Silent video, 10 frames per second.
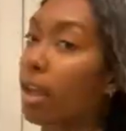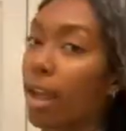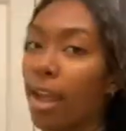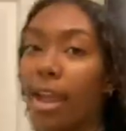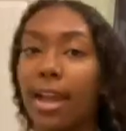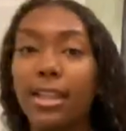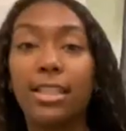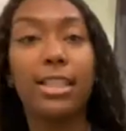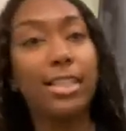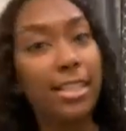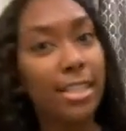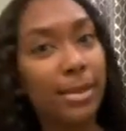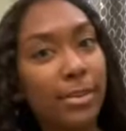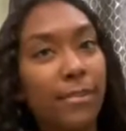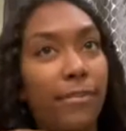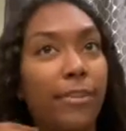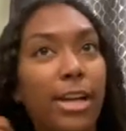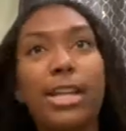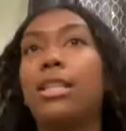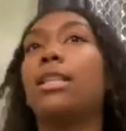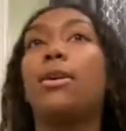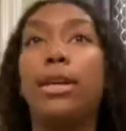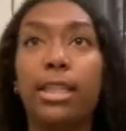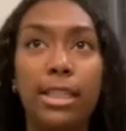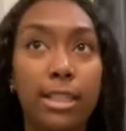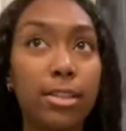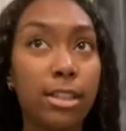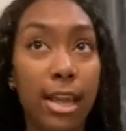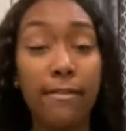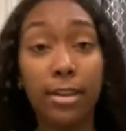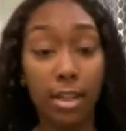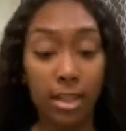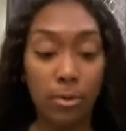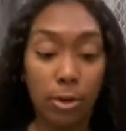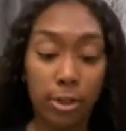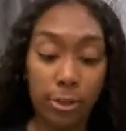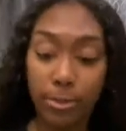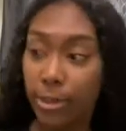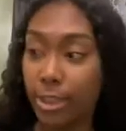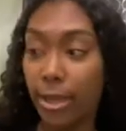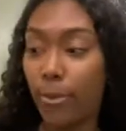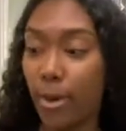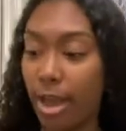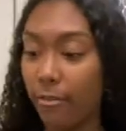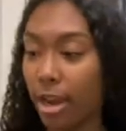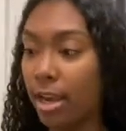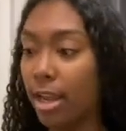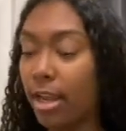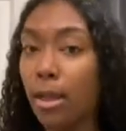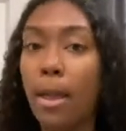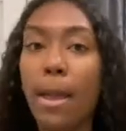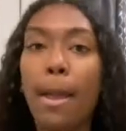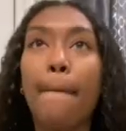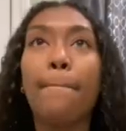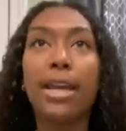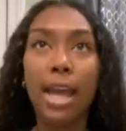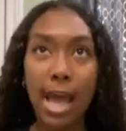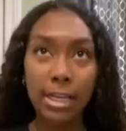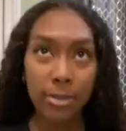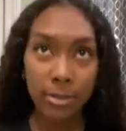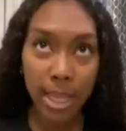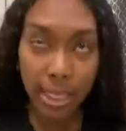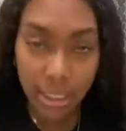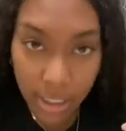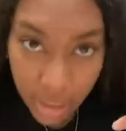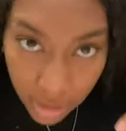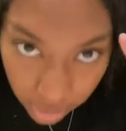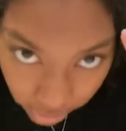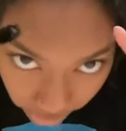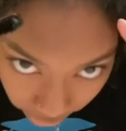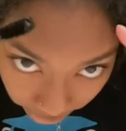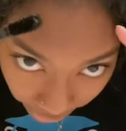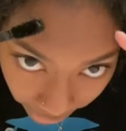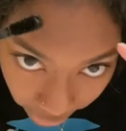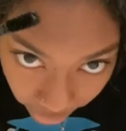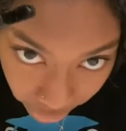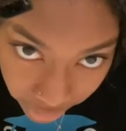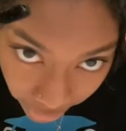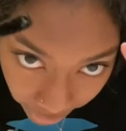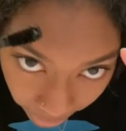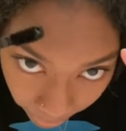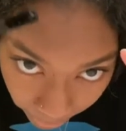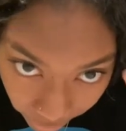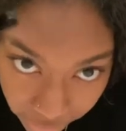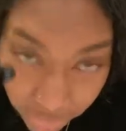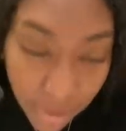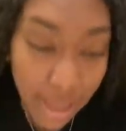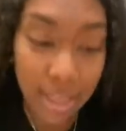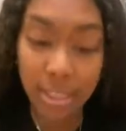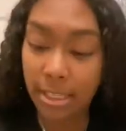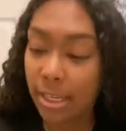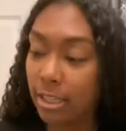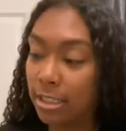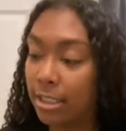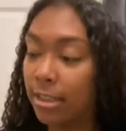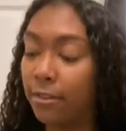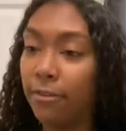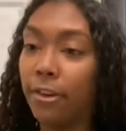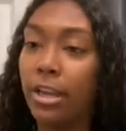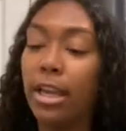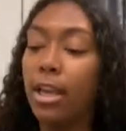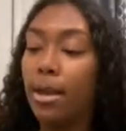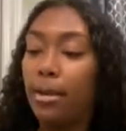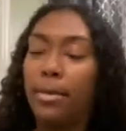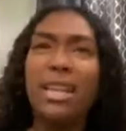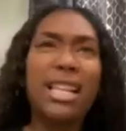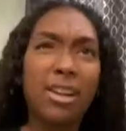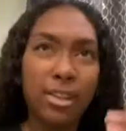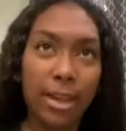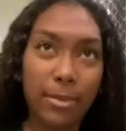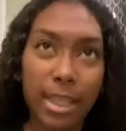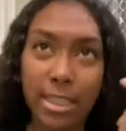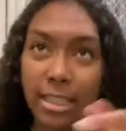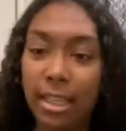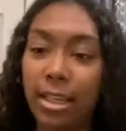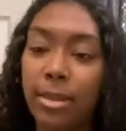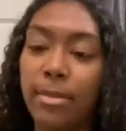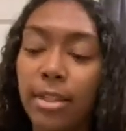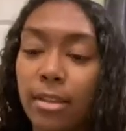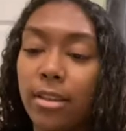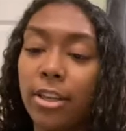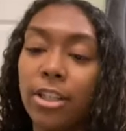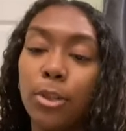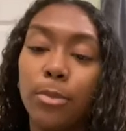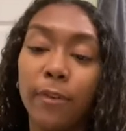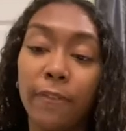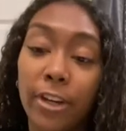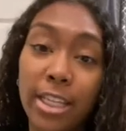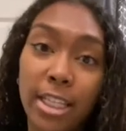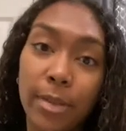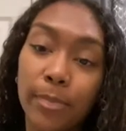And this is the front. So it's still definitely 100% wet right now, but I do like to lay these like parts of my edges down just in the front because I don't like when they stick up and they're super frizzy.